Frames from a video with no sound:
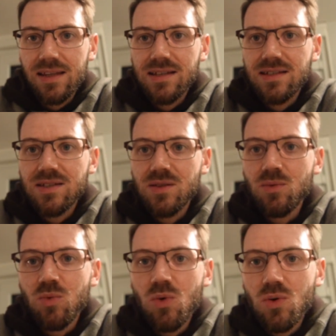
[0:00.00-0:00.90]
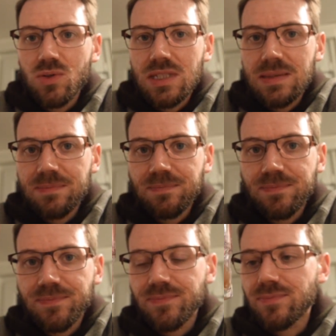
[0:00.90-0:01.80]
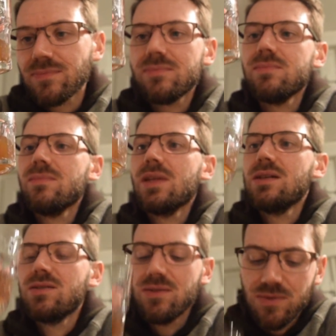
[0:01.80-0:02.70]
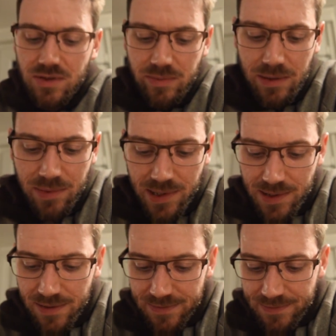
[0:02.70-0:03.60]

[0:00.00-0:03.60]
this is the wort, soon to be beer.